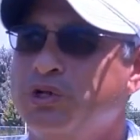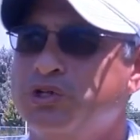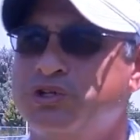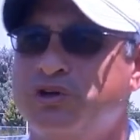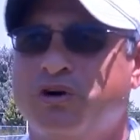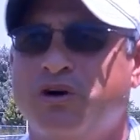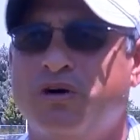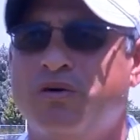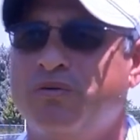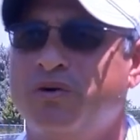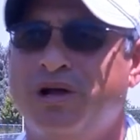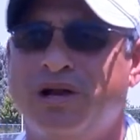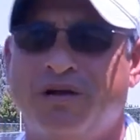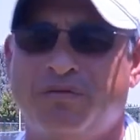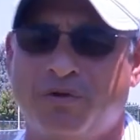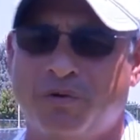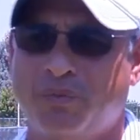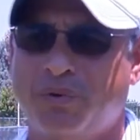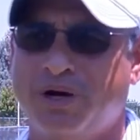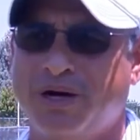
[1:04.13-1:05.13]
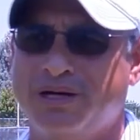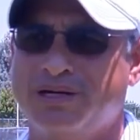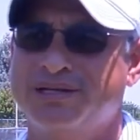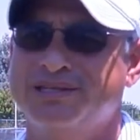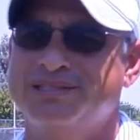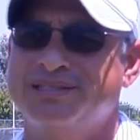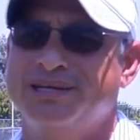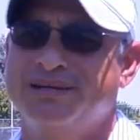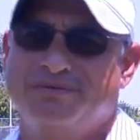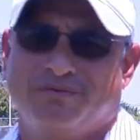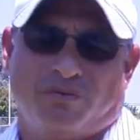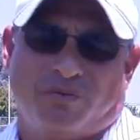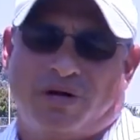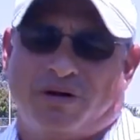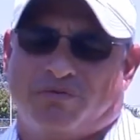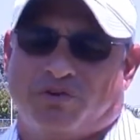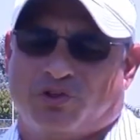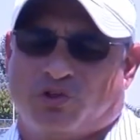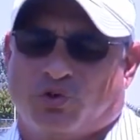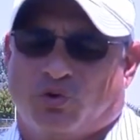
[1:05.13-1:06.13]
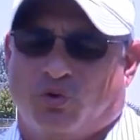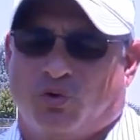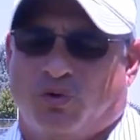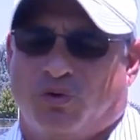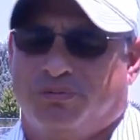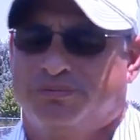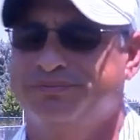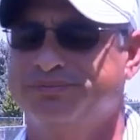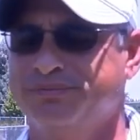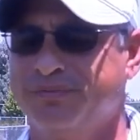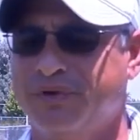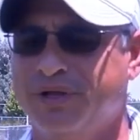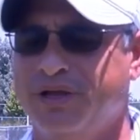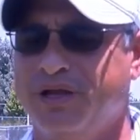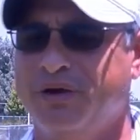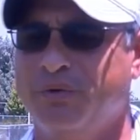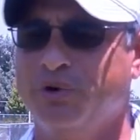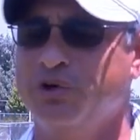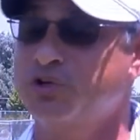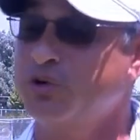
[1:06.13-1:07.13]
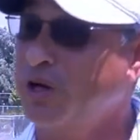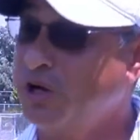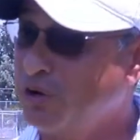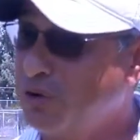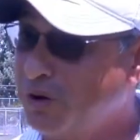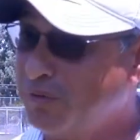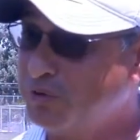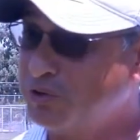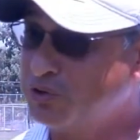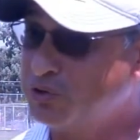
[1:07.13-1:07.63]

start right after practice at right after school, and we try to go after